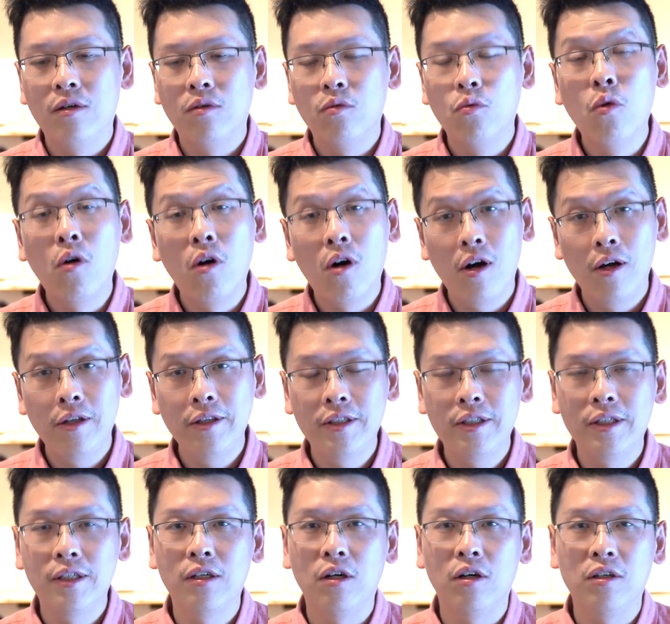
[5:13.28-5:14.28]

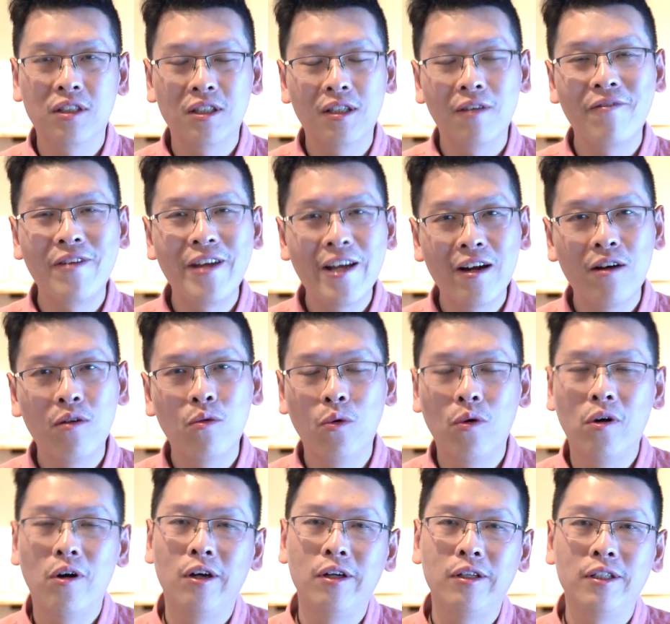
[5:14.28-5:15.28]
warned or severe
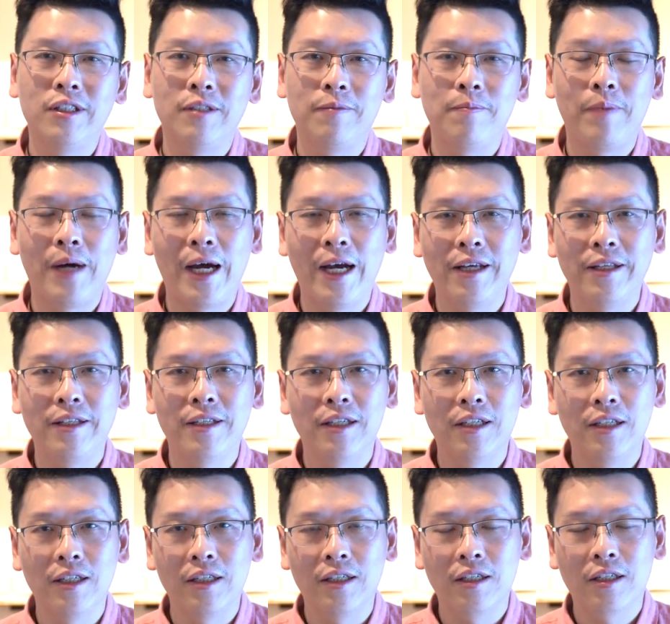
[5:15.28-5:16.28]
warned by
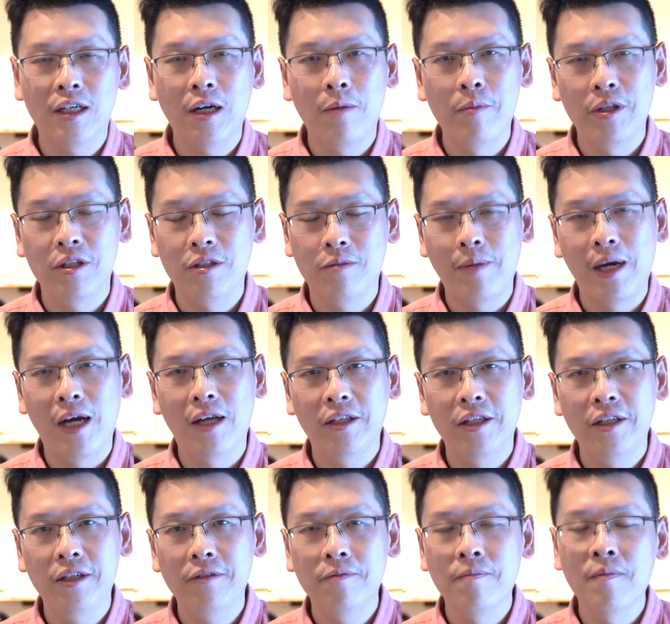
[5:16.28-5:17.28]
the Communist
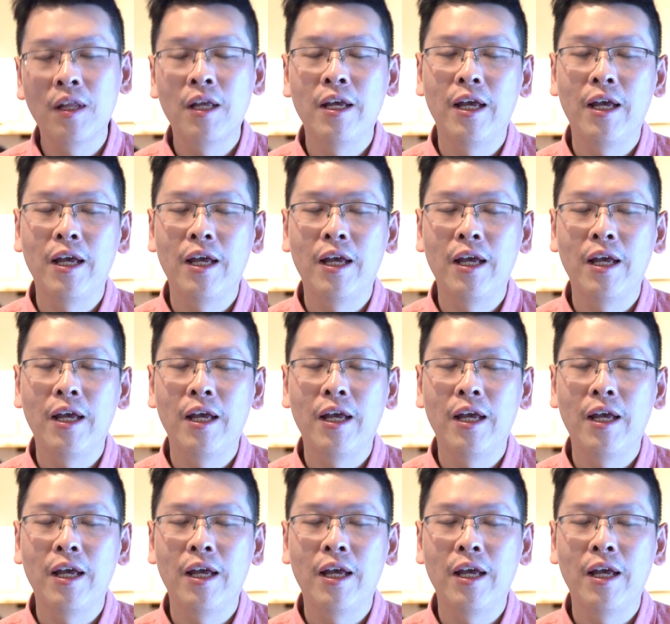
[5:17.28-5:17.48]
Party,